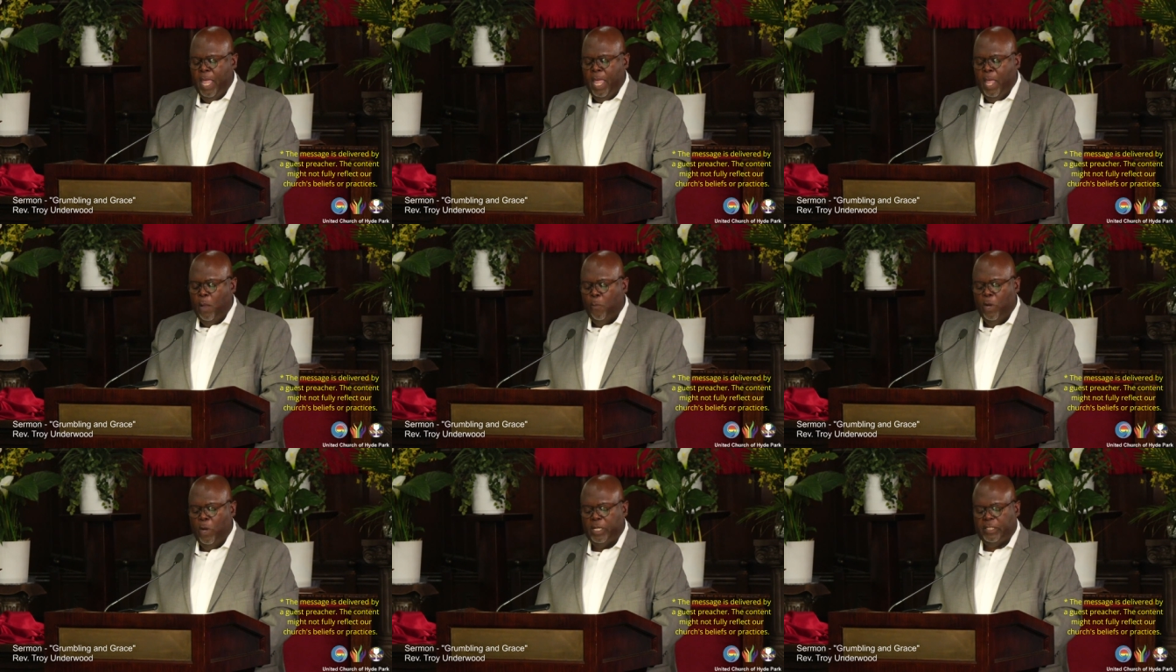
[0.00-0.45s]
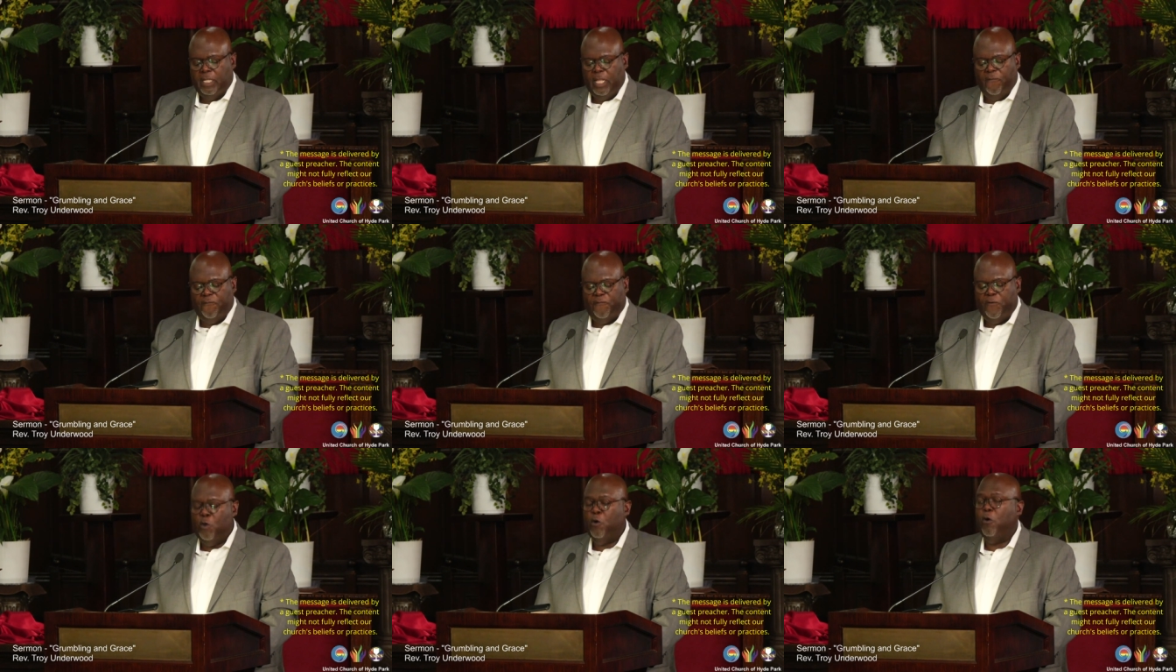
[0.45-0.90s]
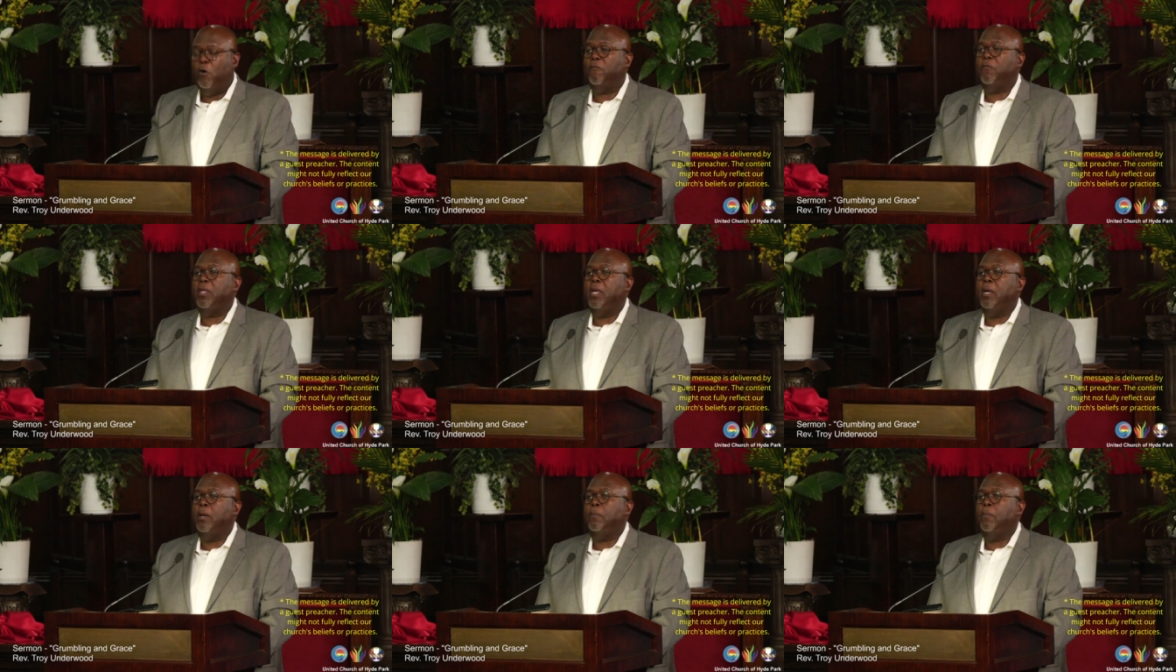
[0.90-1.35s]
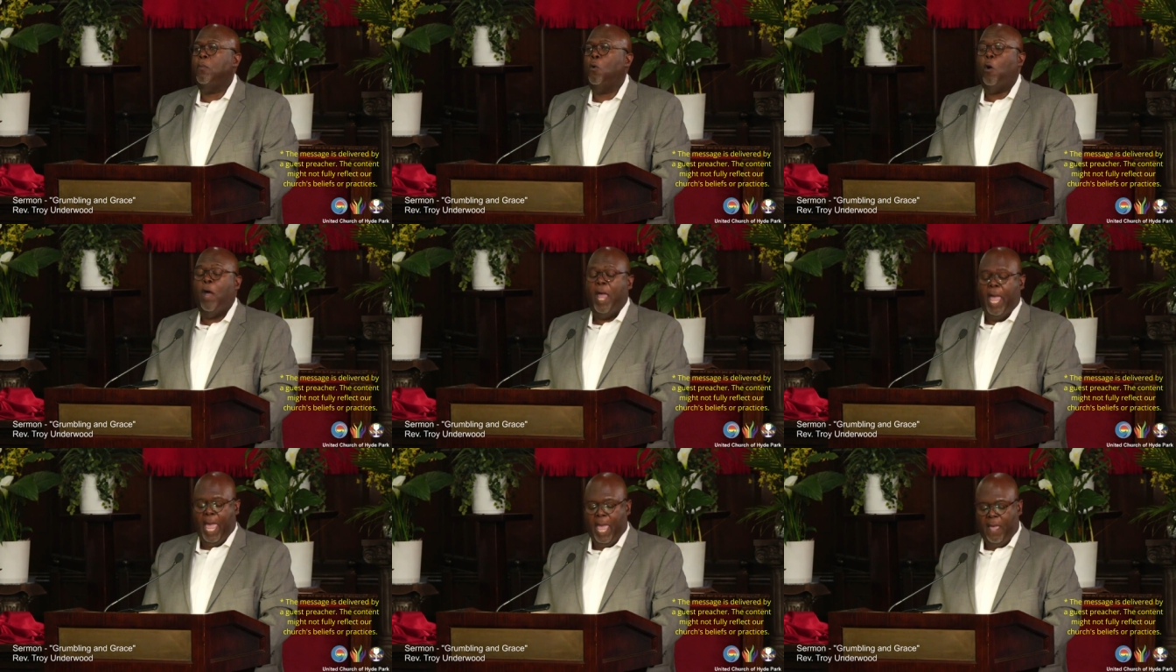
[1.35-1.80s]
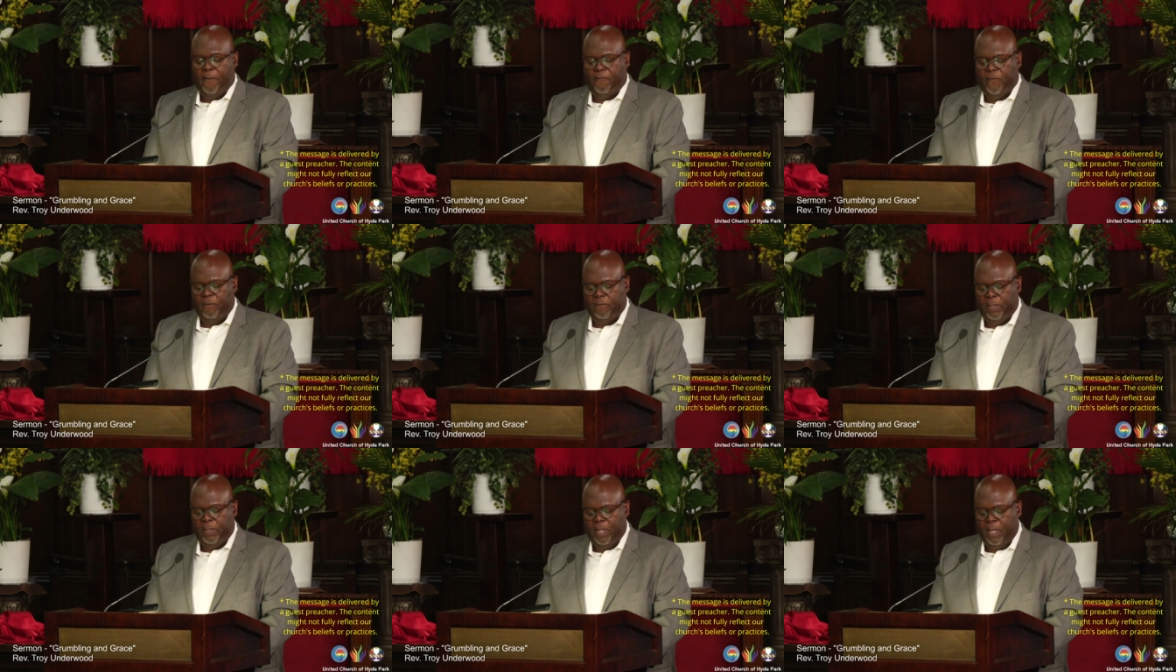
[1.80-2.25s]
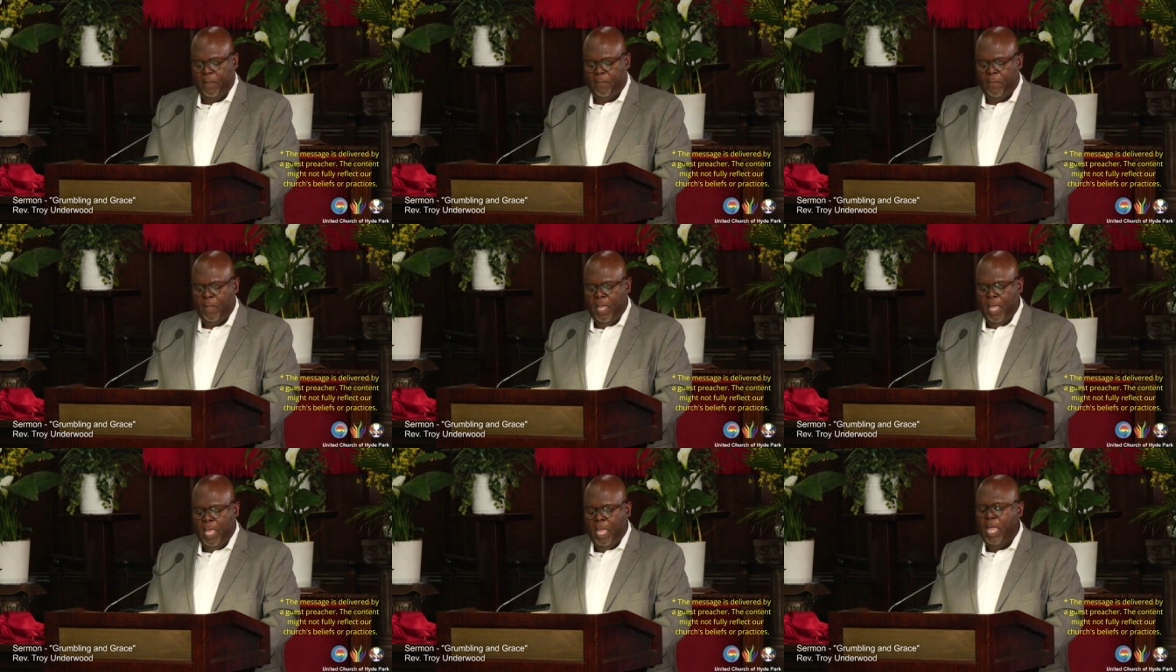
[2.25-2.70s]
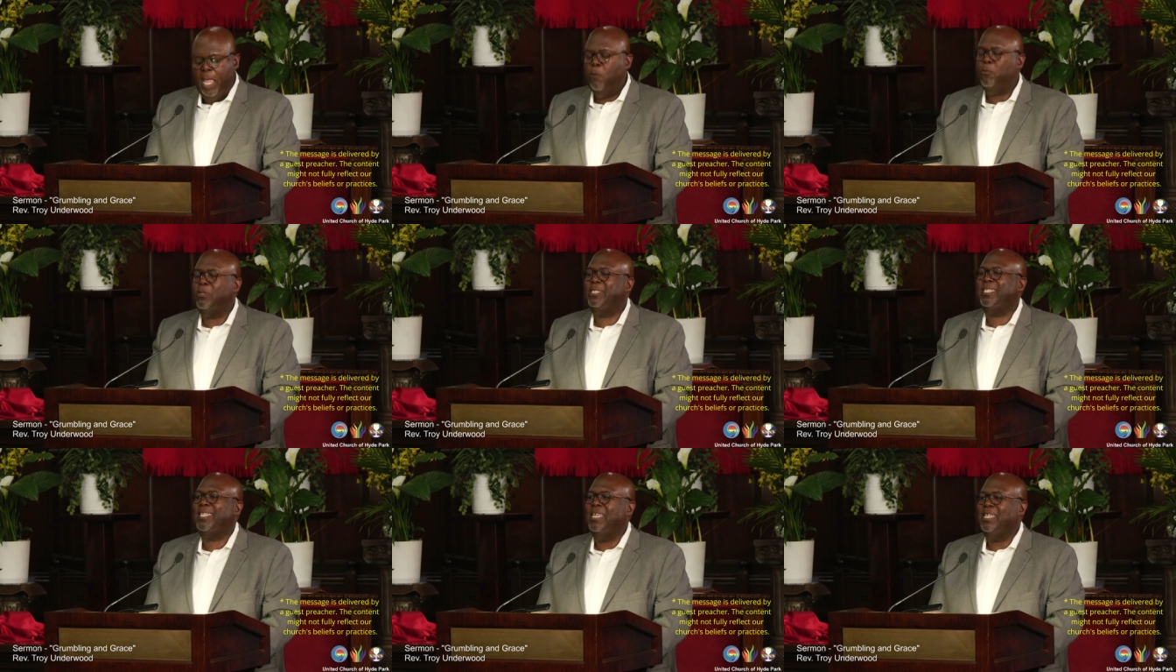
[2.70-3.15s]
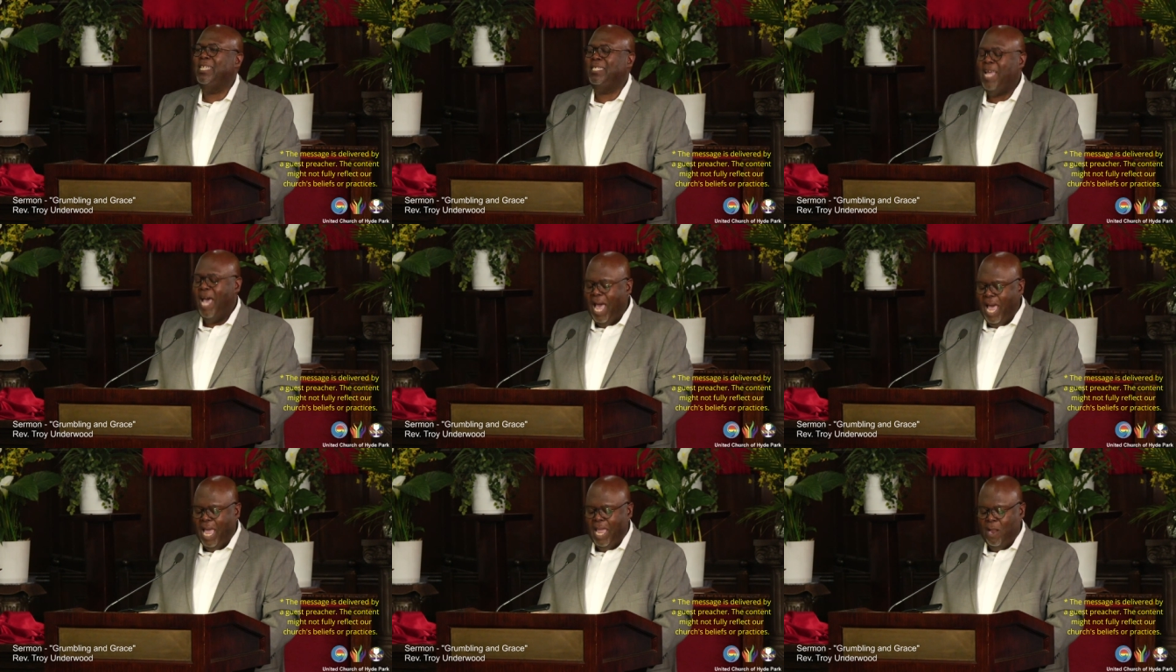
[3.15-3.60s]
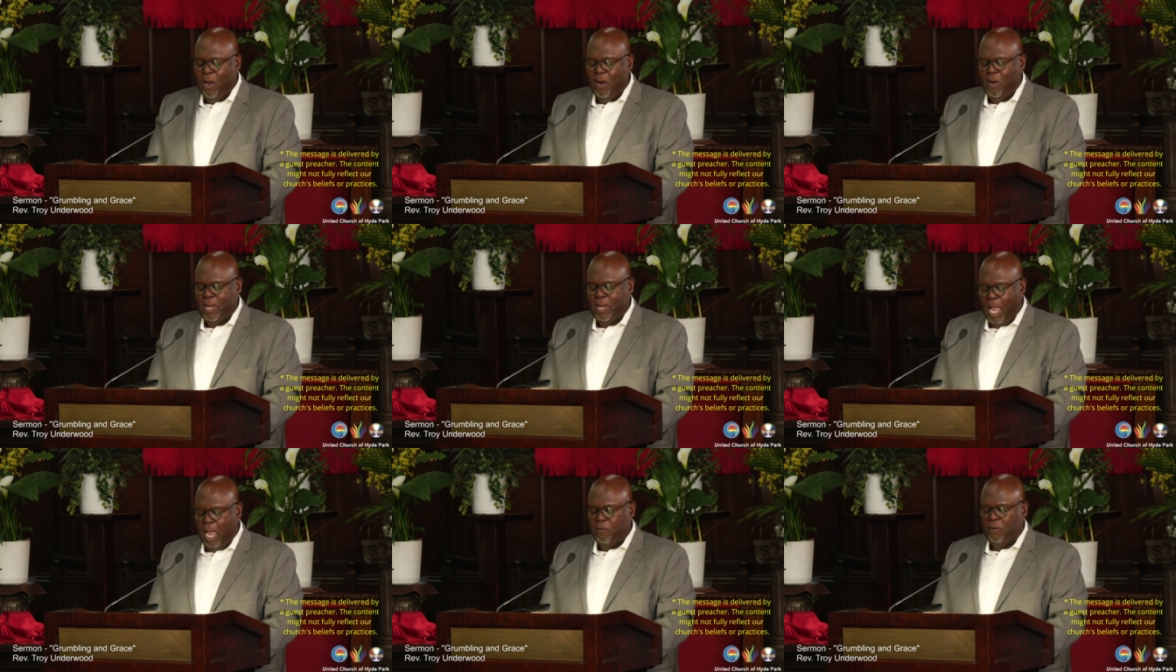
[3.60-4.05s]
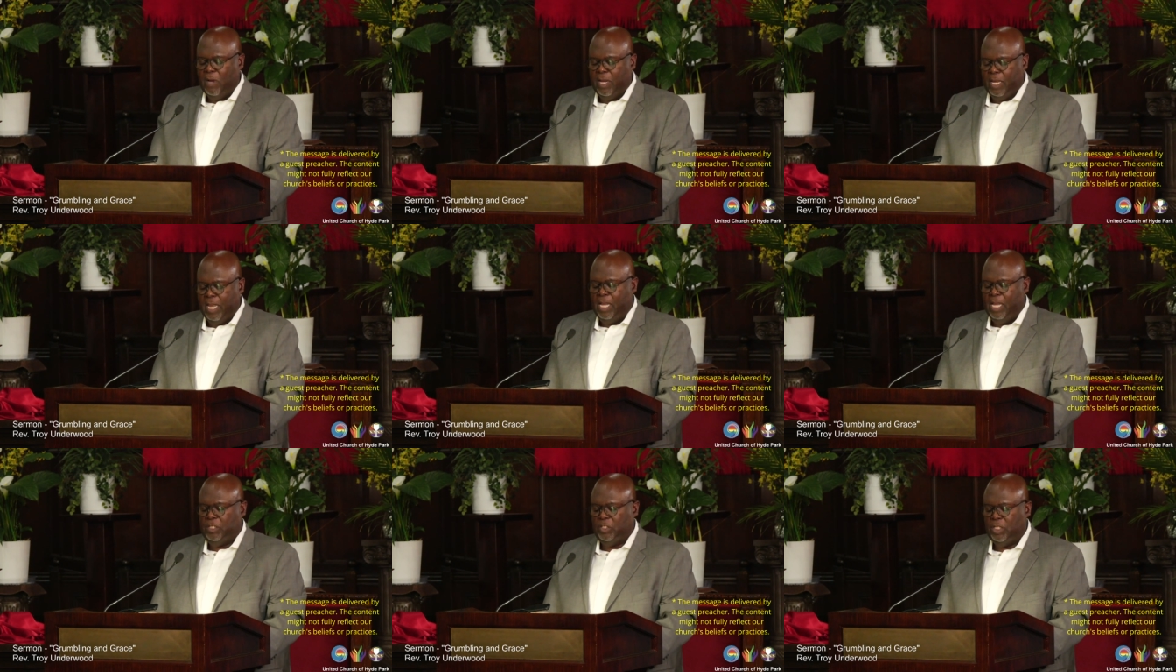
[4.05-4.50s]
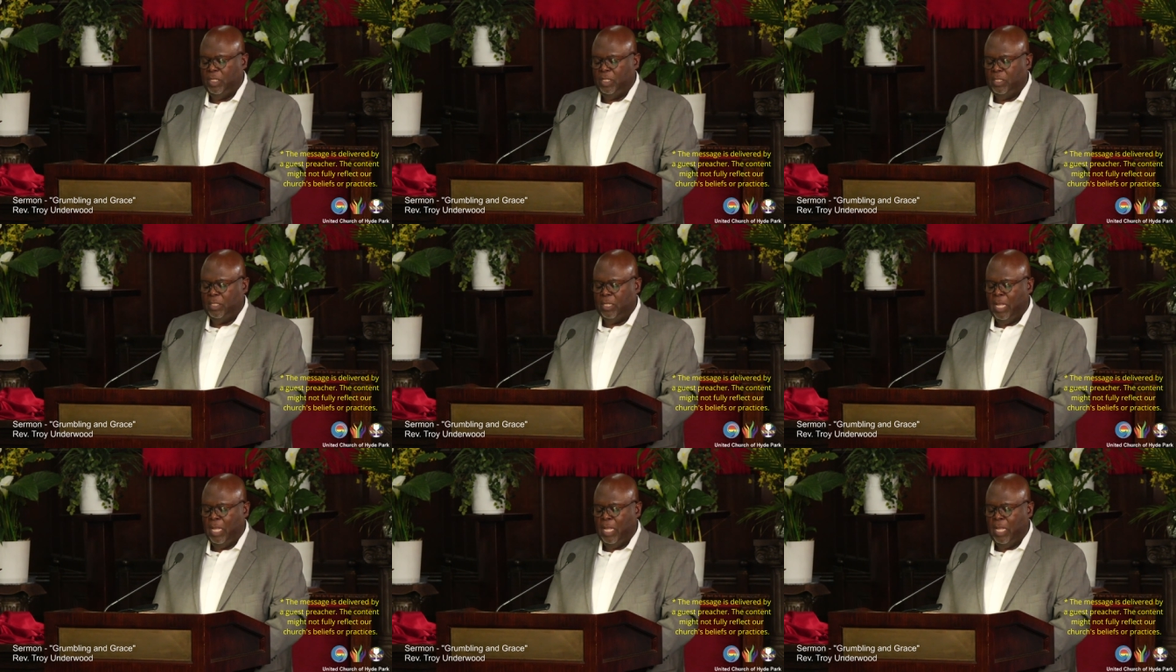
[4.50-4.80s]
It wasn't a few of them or half of them, it was the entire congregation,